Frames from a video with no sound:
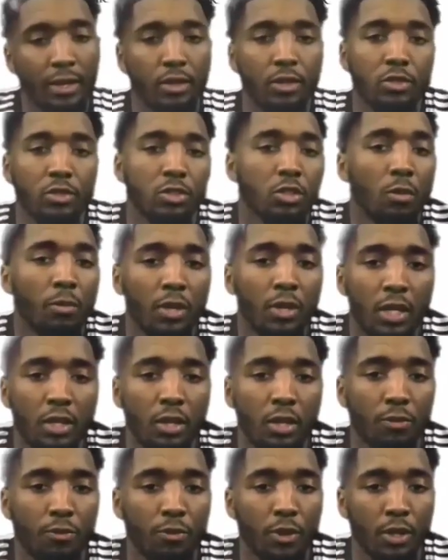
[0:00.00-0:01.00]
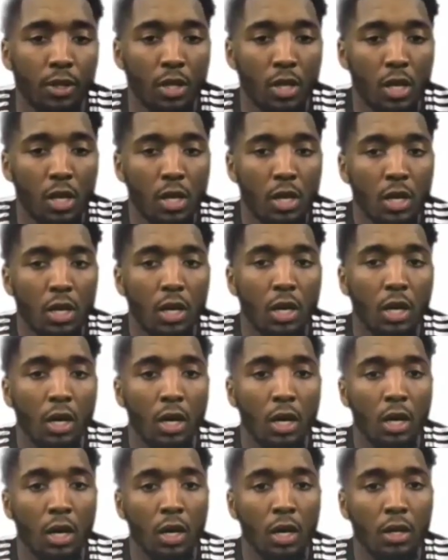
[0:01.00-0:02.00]
Like there's so many different.
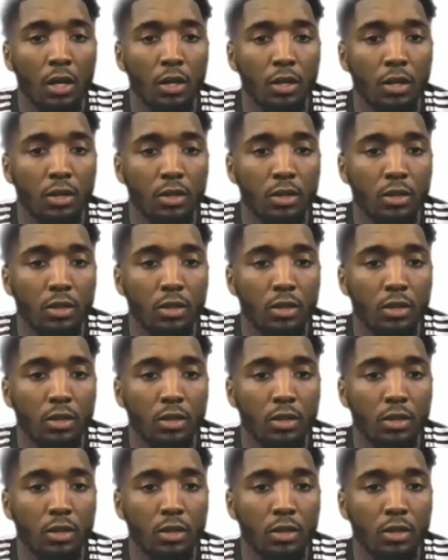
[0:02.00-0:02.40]
Uh,